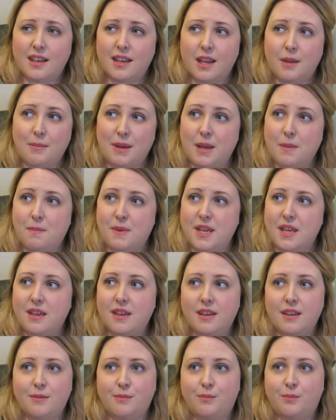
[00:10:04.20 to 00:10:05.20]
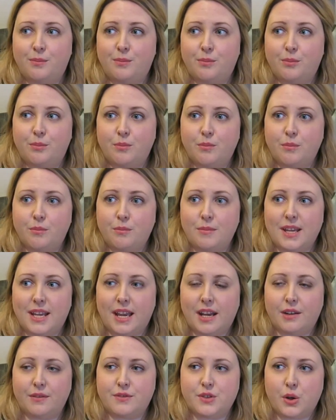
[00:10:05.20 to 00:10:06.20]
it might be me
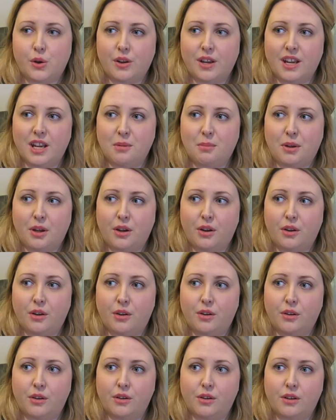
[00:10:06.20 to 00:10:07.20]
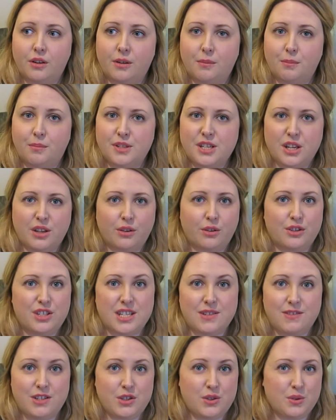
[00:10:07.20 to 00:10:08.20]
kind of talking about particular
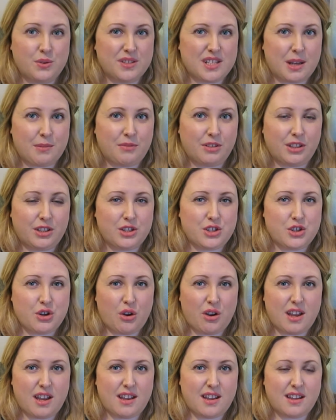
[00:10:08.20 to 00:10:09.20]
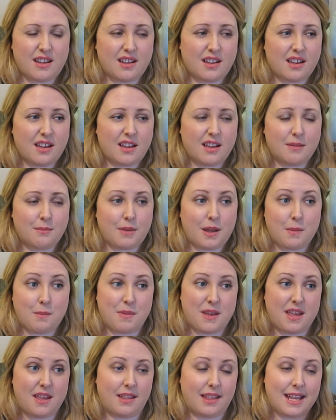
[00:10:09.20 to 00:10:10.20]
TV shows that I'm really enjoying. It might
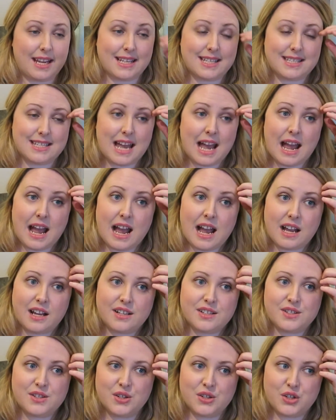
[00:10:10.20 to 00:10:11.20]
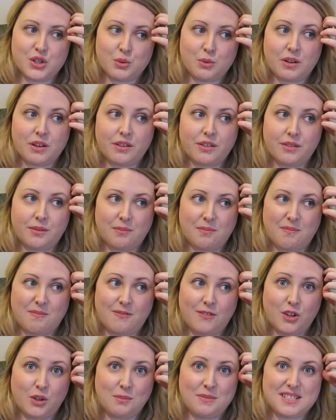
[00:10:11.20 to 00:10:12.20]
be like tags to do with
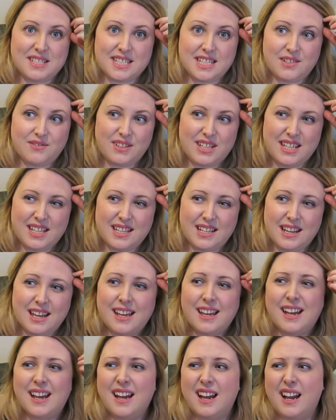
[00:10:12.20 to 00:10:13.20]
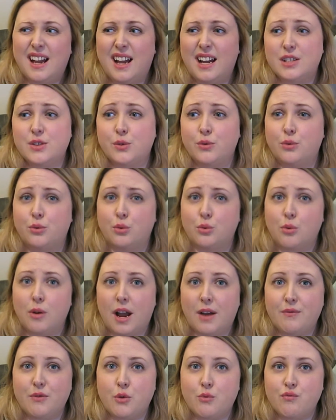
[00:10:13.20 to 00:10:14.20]
film and TV. I don't know,
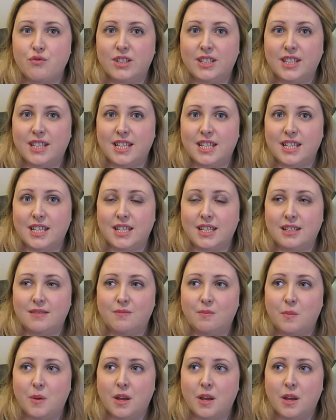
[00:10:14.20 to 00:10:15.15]
I've not really